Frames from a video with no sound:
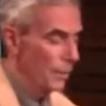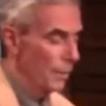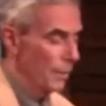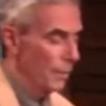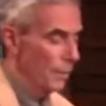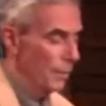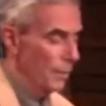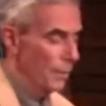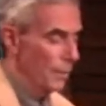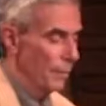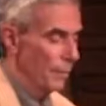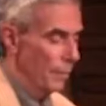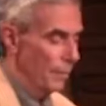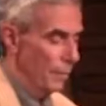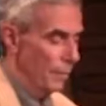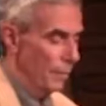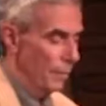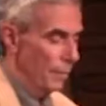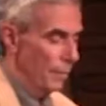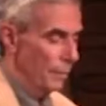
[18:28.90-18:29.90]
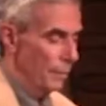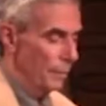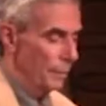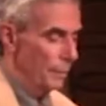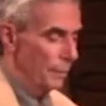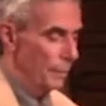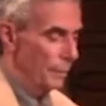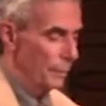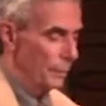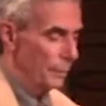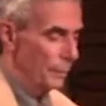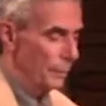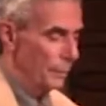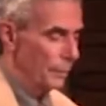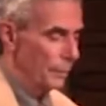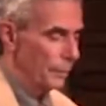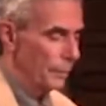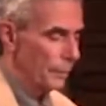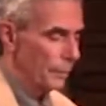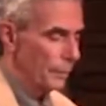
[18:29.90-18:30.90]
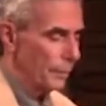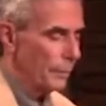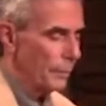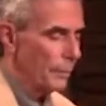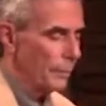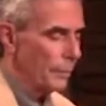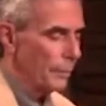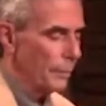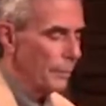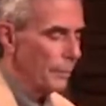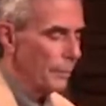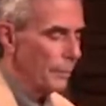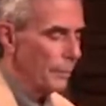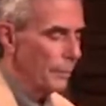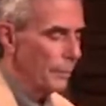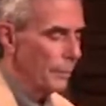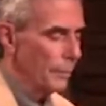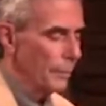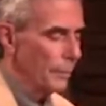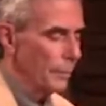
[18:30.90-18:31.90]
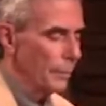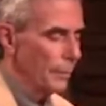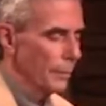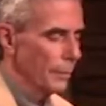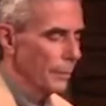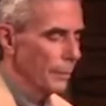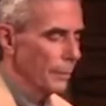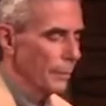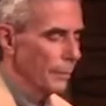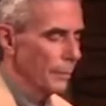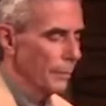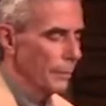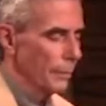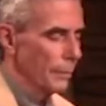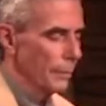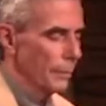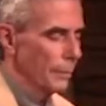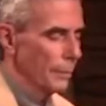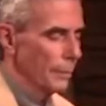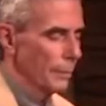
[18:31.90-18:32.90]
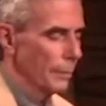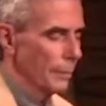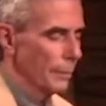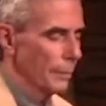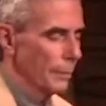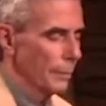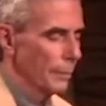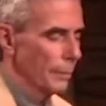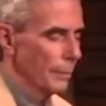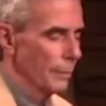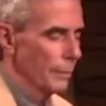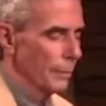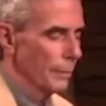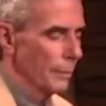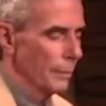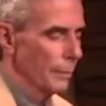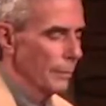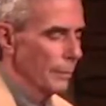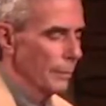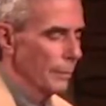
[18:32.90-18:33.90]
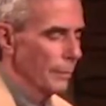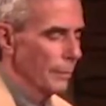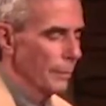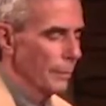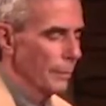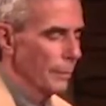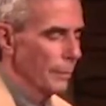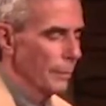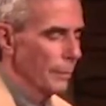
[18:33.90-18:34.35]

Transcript: Nothing is said.